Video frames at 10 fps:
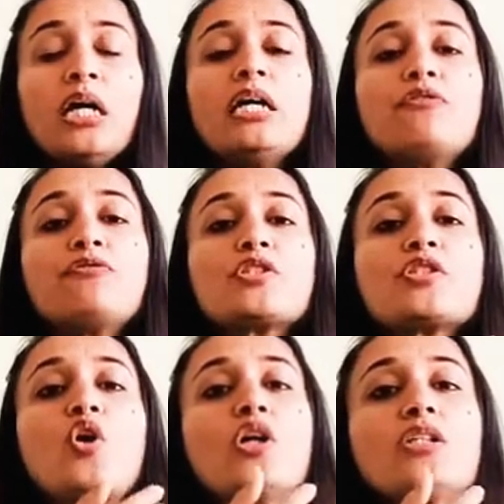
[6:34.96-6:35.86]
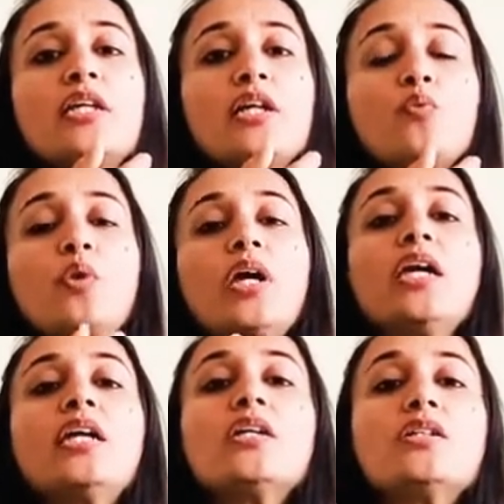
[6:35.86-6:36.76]
If it's not, then we're
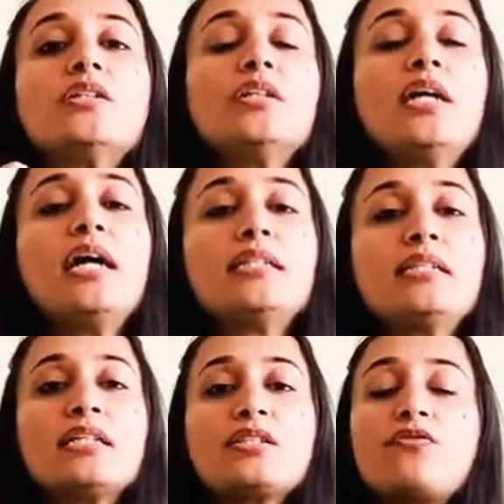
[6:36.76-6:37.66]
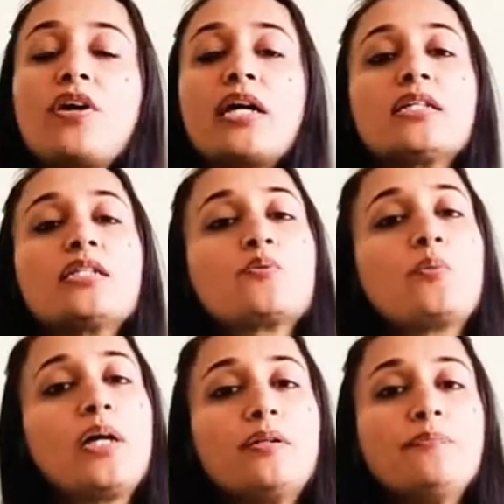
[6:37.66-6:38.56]
here and that's fine as
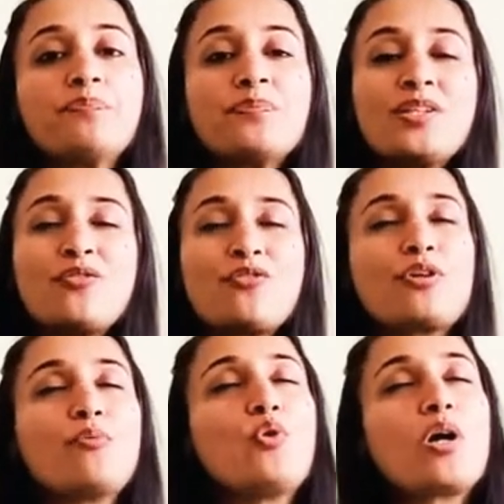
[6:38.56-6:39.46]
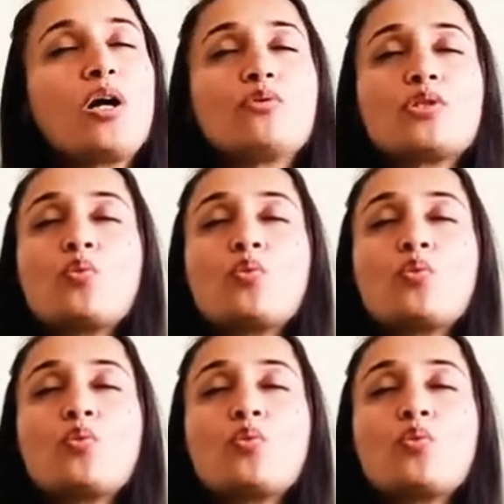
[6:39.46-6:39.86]
well. 3 more counts.